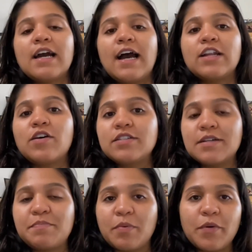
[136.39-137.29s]
Another
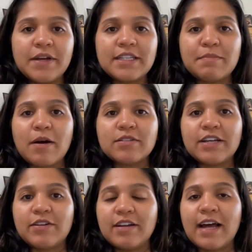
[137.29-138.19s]
point about
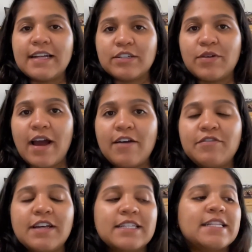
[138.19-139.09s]
the line graph
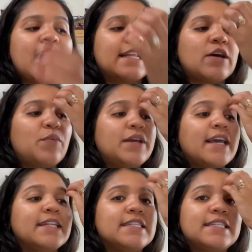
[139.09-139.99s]
is that we
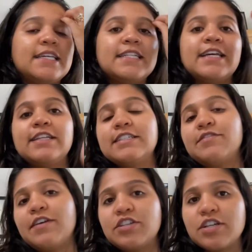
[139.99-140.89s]
can see the
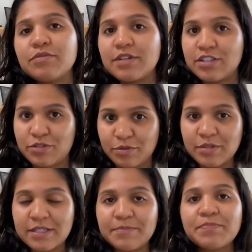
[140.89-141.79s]
intervention
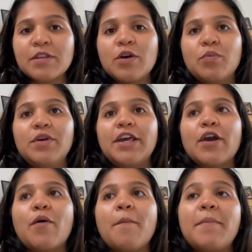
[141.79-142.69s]
result. We can
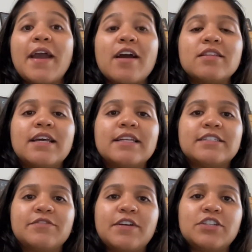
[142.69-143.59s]
compare the
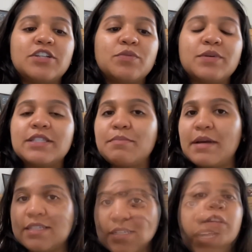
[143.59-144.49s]
intervention with the
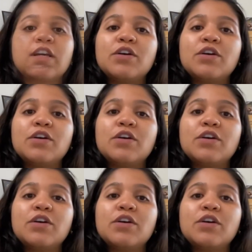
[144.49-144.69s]
baseline.